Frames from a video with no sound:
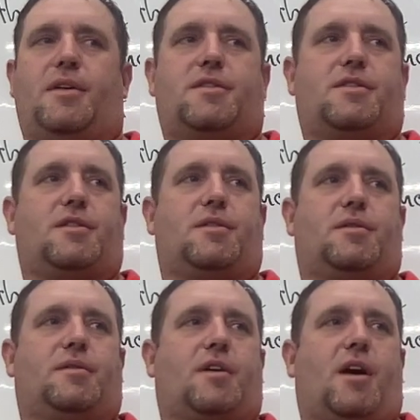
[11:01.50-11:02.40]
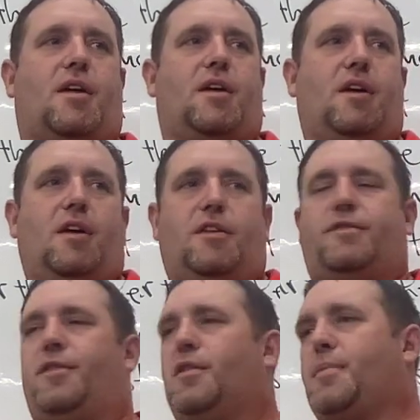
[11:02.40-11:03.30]
us to cut
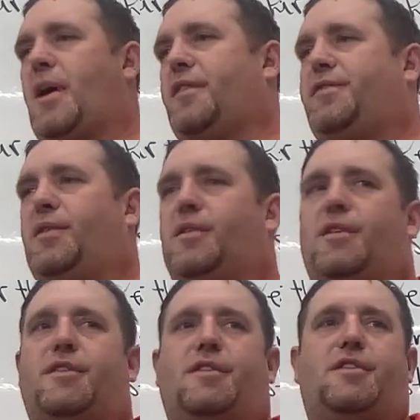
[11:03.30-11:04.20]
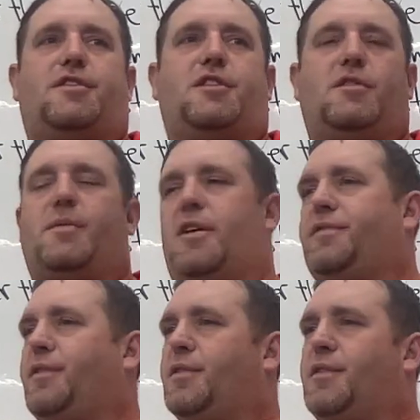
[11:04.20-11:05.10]
4x4s and
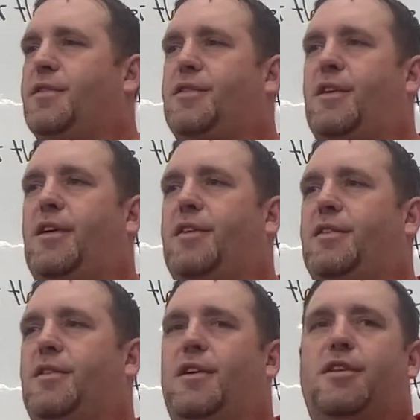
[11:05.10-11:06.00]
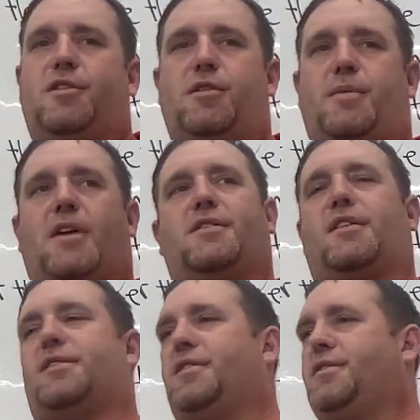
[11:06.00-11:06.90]
2x4s and
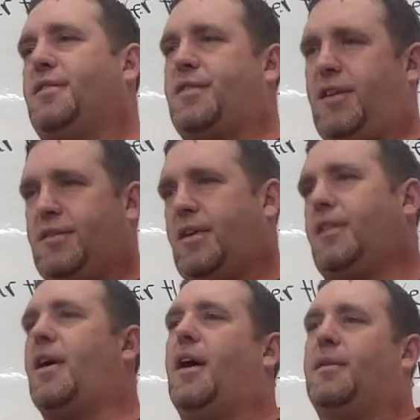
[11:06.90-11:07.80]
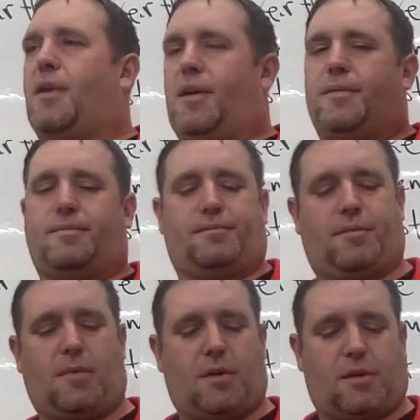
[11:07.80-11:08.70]
2x6s and things like that, right?
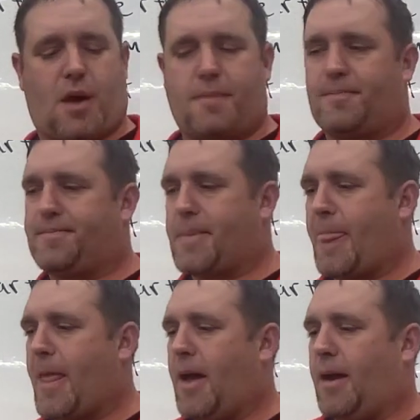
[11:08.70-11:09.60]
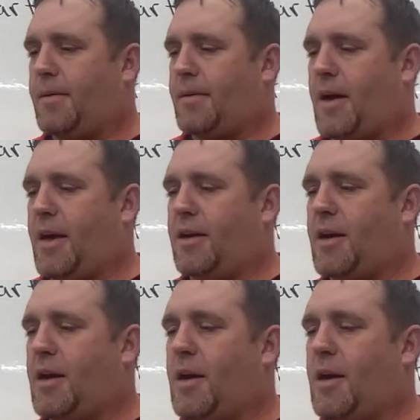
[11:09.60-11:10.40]
Okay. All right.